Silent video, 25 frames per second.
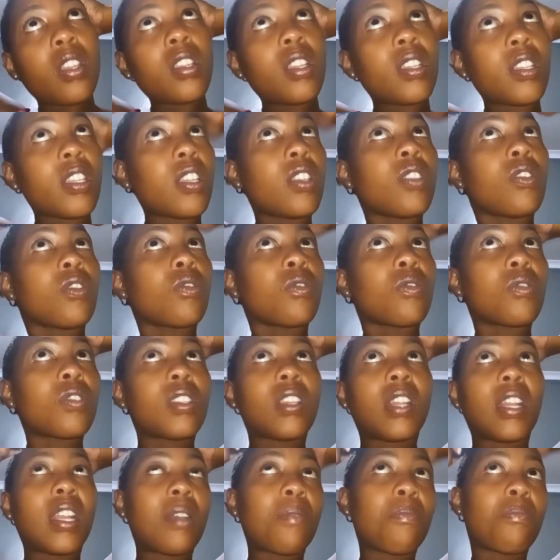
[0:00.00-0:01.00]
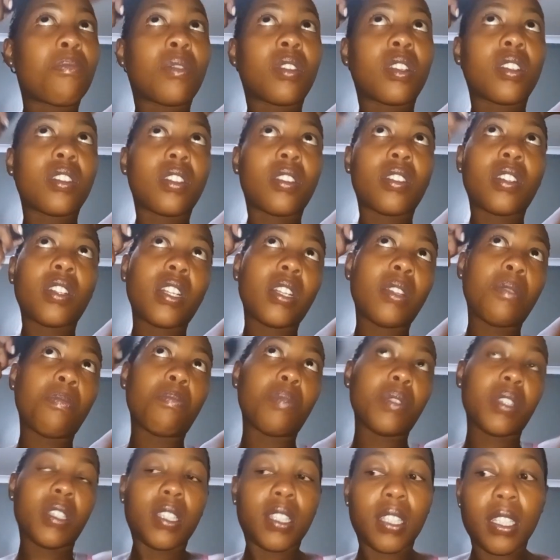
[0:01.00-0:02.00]
He knows that I'm currently
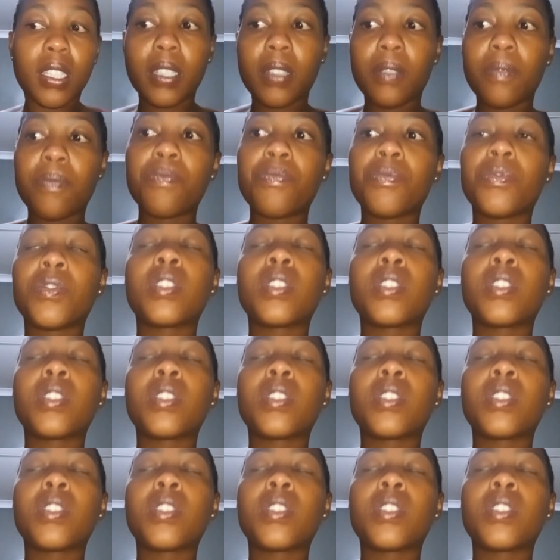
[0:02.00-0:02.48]
busy